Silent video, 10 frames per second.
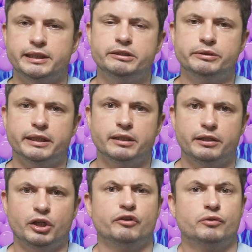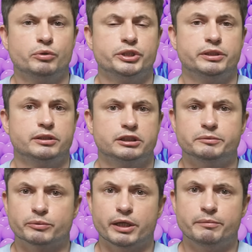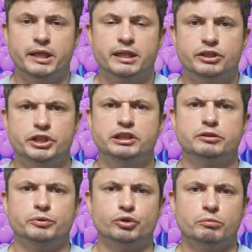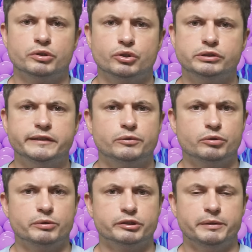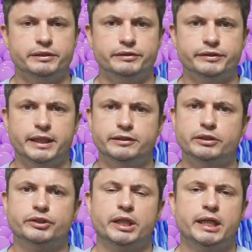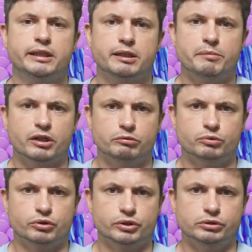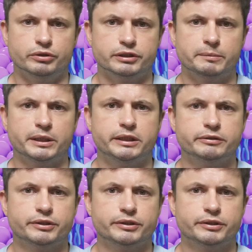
Until then, thank you for watching, subscribe, share this with someone who loves learning about space and sciences, come back tomorrow to learn something